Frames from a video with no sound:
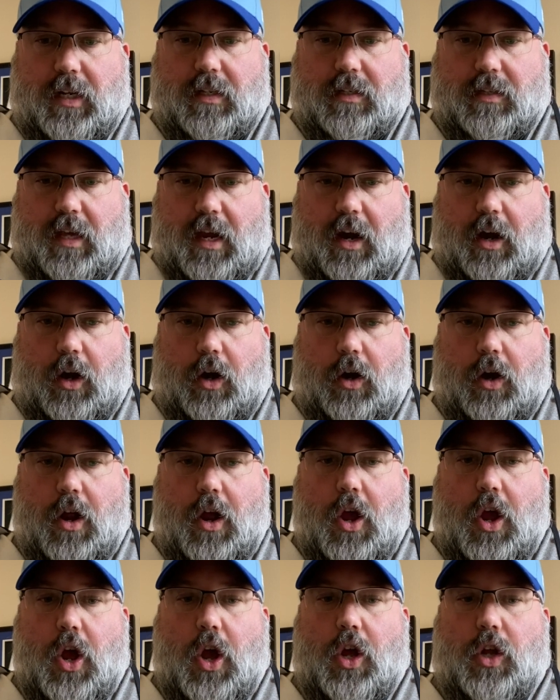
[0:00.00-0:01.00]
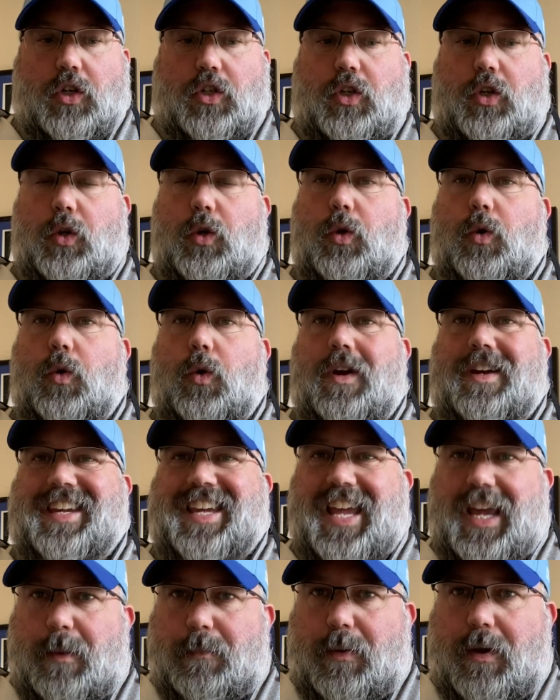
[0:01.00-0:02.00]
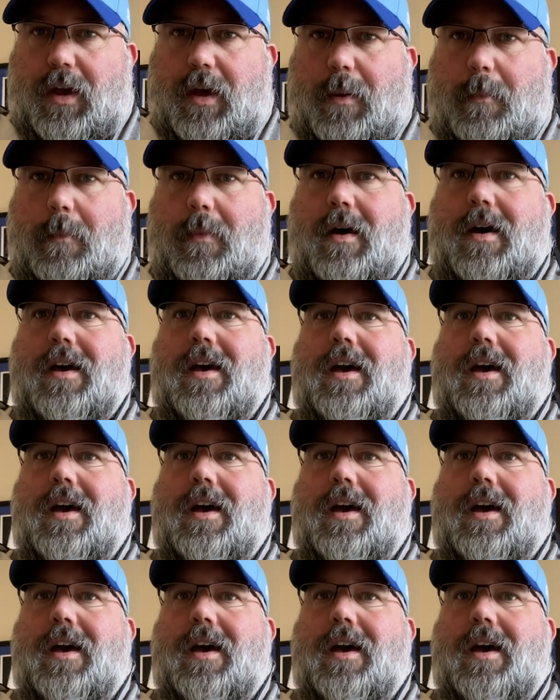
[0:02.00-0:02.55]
is there to keep him